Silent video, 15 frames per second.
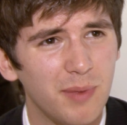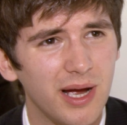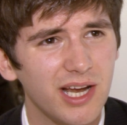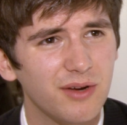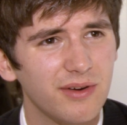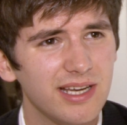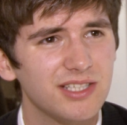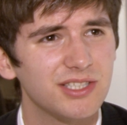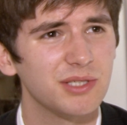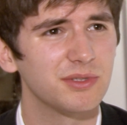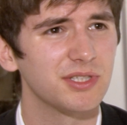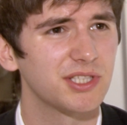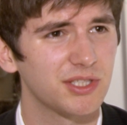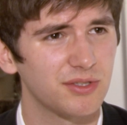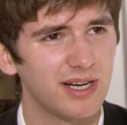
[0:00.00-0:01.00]
migraines due
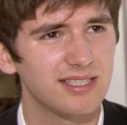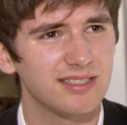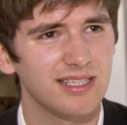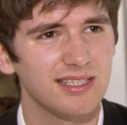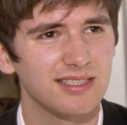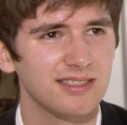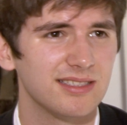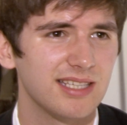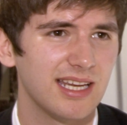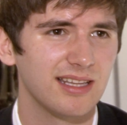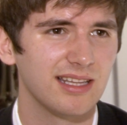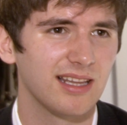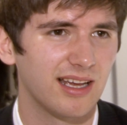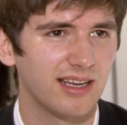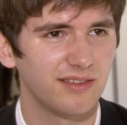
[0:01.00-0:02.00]
to stresses and
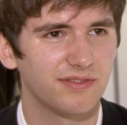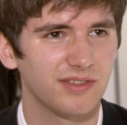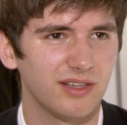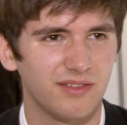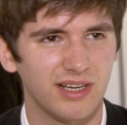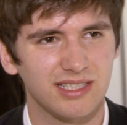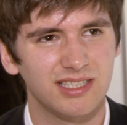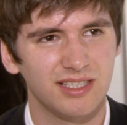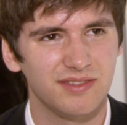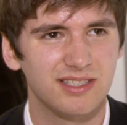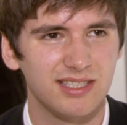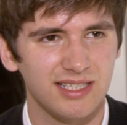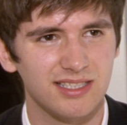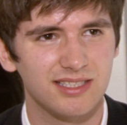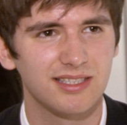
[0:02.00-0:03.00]
daily life and
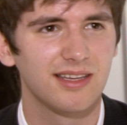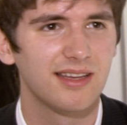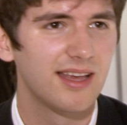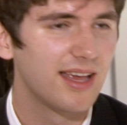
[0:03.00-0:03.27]
activities.